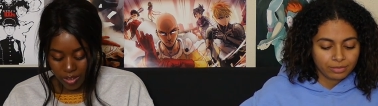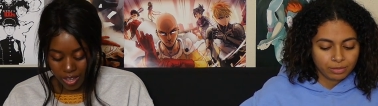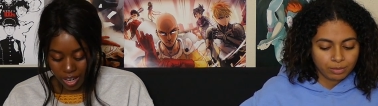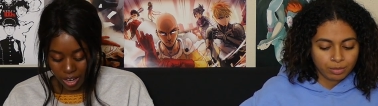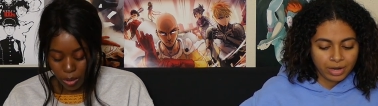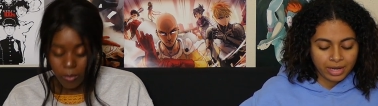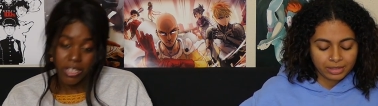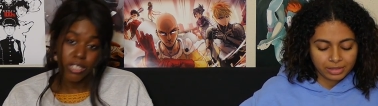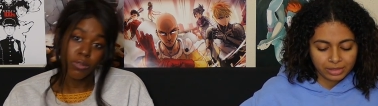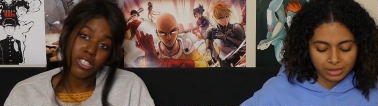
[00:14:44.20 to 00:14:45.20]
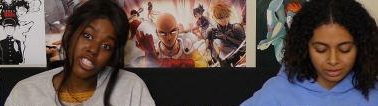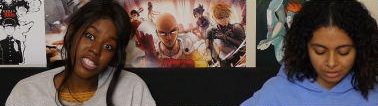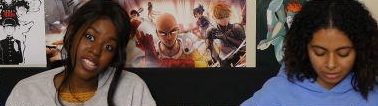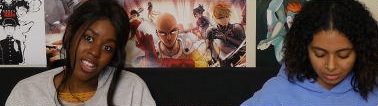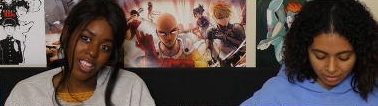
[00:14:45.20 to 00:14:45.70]
Speaker 1: Yeah, I hope he
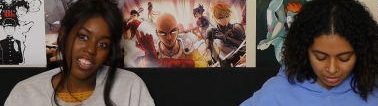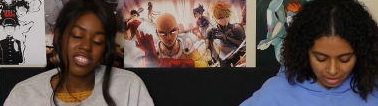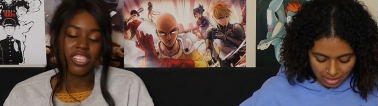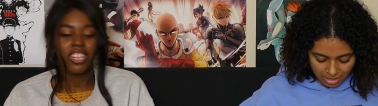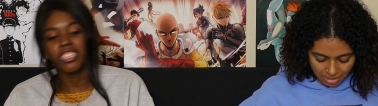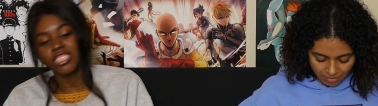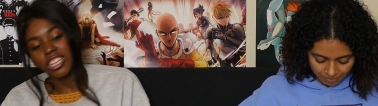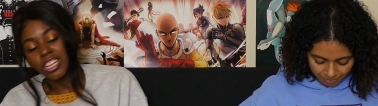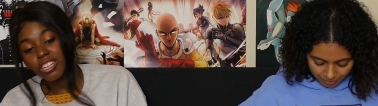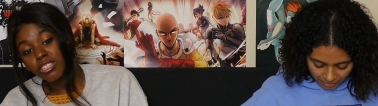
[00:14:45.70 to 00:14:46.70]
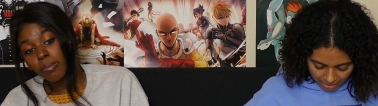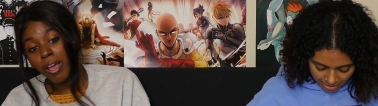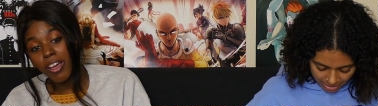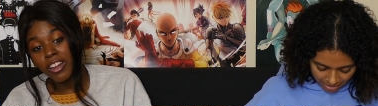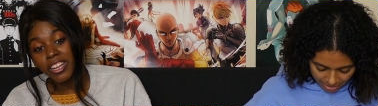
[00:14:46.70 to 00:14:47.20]
switches sides. He just hears yeah.
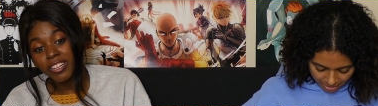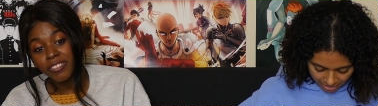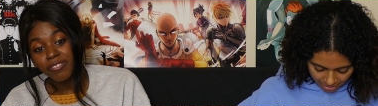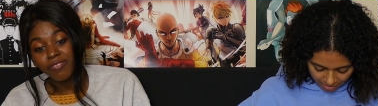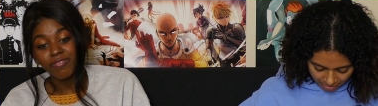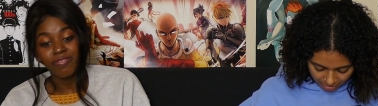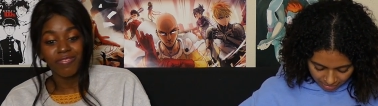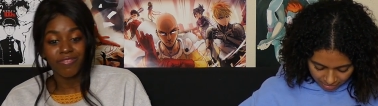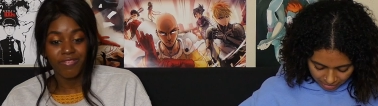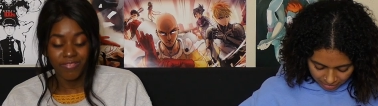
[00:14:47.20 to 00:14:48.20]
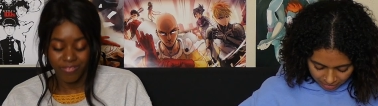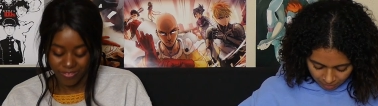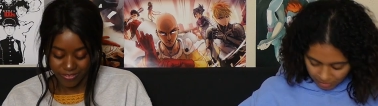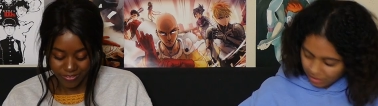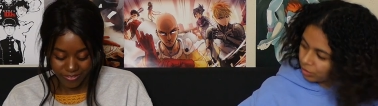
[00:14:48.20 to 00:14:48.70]
about it. this is
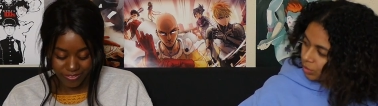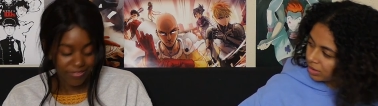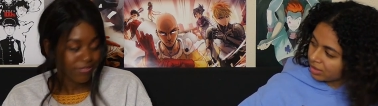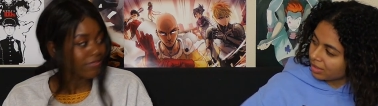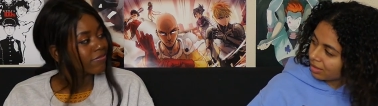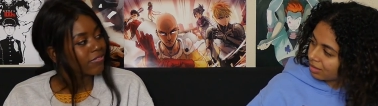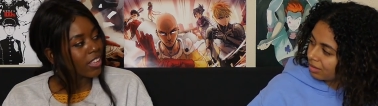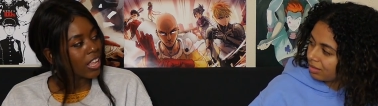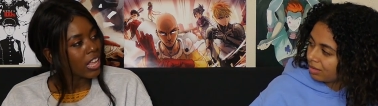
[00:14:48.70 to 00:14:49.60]
gonna be an interesting